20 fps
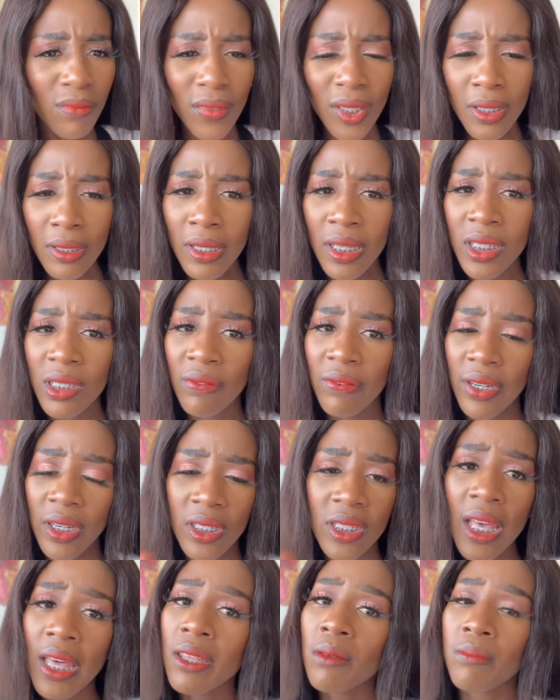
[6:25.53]
There's
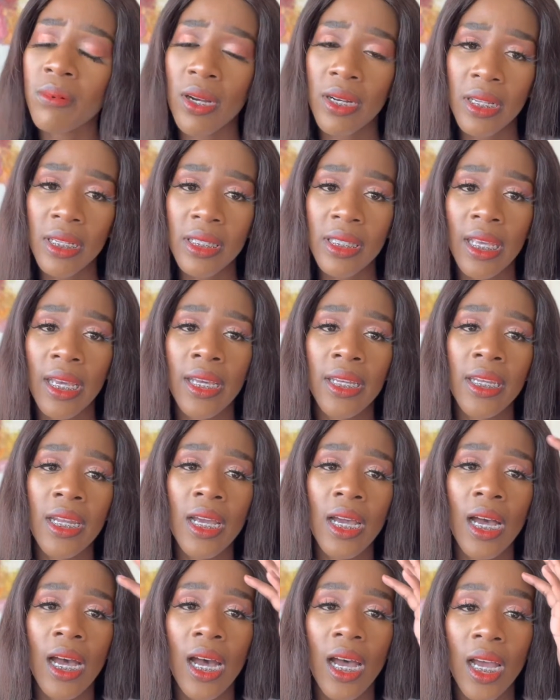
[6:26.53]
various other products that
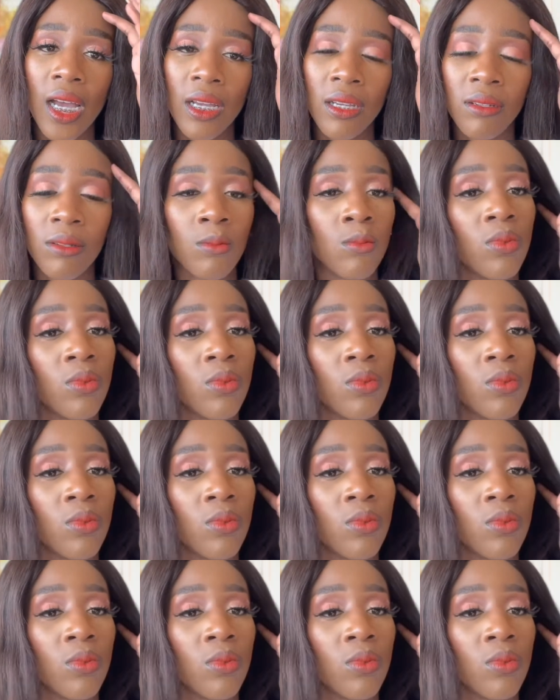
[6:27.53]
I